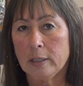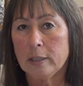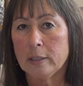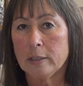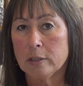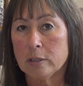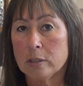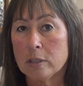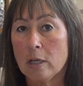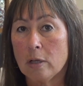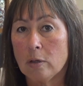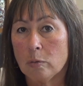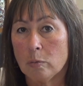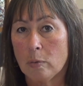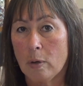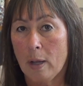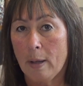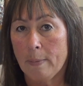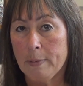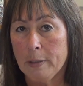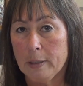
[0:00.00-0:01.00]
is
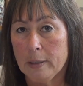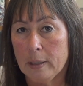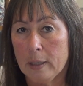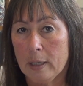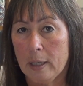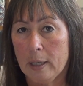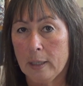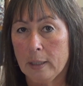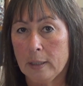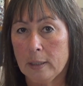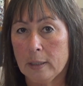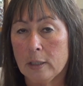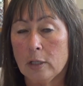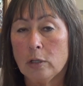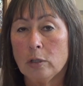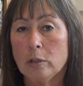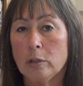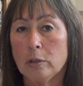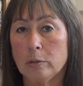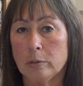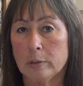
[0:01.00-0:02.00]
Robin and I,
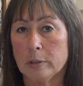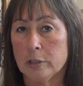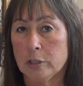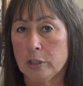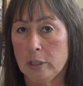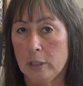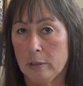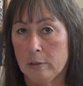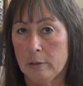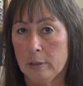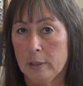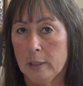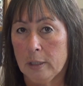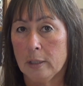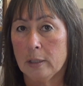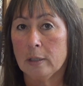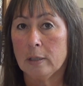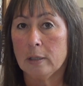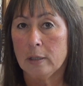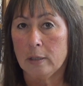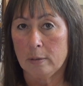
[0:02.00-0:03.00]
who are sharing
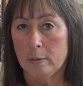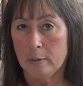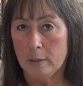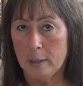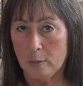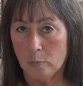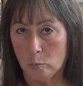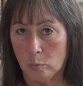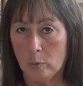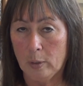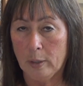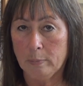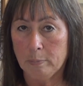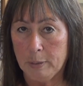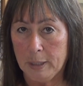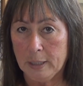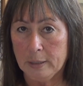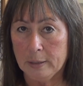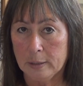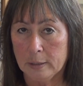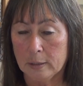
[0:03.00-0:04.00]
the one
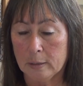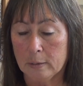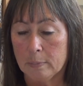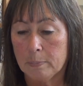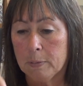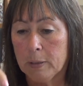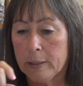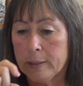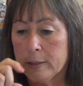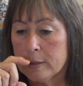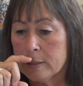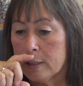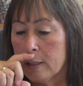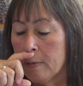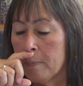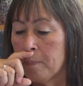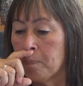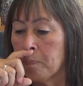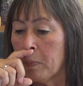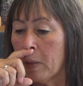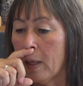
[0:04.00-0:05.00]
bed in the place.
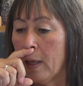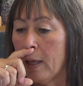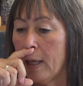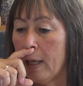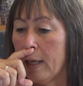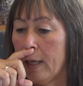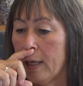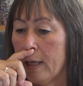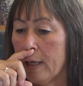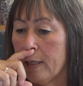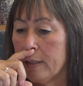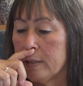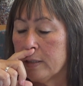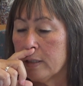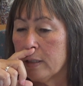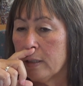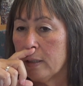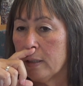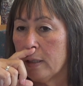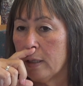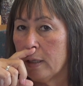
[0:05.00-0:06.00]
And
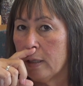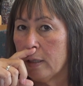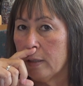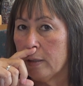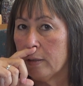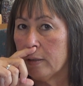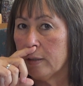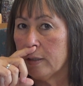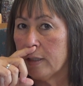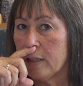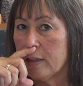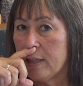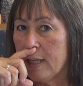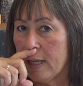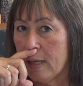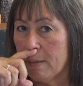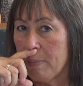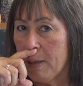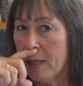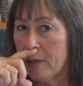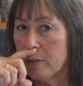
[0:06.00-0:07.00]
the
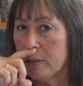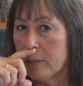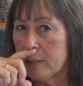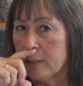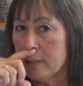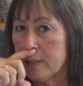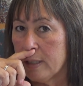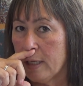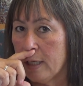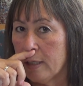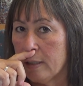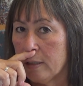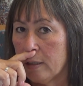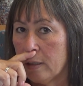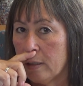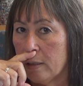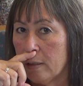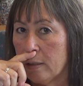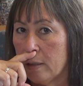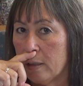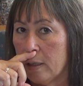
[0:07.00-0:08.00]
thing about it is that
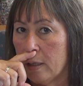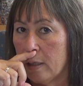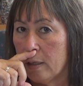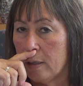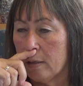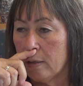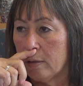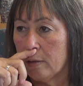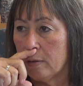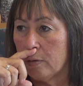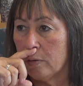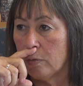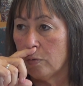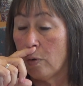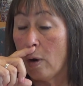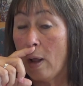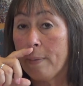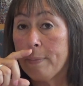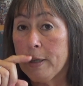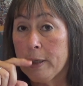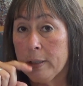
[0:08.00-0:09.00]

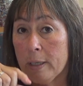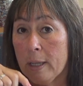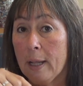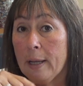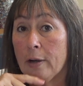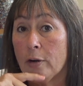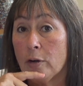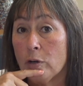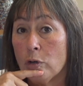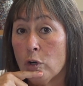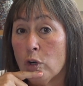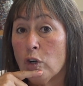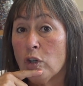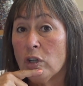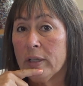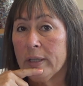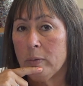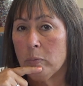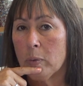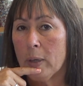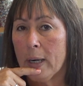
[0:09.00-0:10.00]
Robin and I are
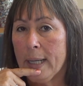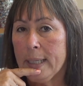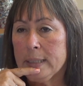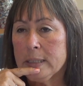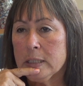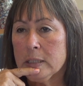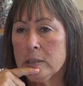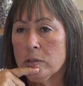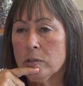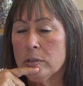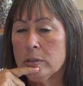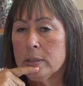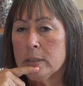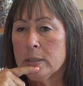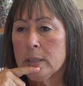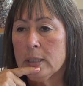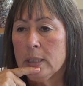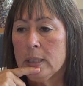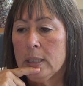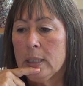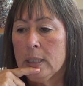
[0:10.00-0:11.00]
early
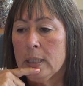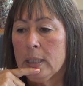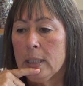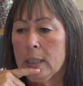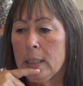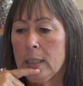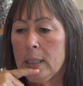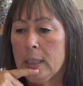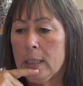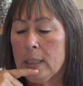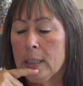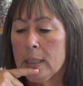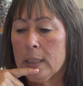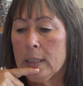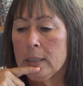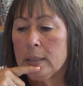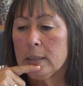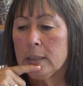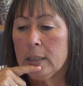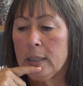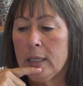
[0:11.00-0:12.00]
risers.
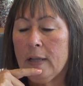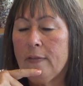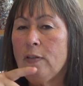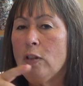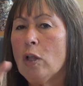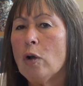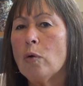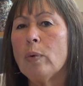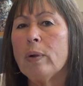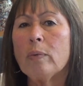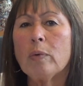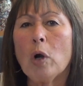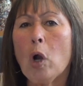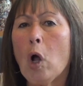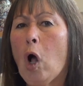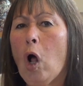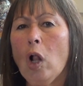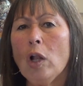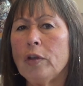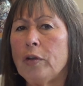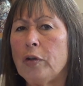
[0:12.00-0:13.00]
And even though we were
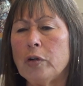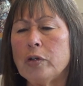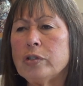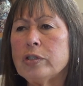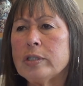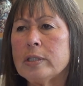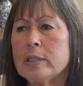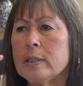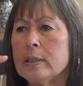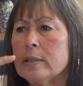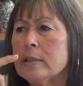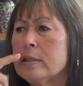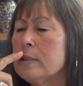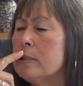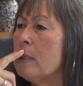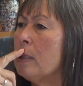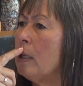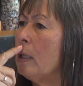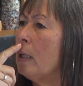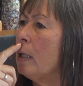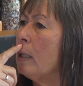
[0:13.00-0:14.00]
all nurses,
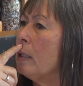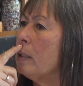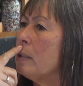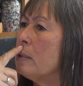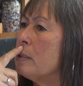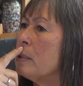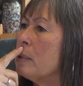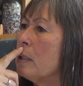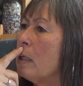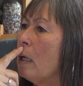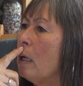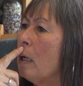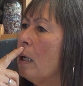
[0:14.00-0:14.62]
and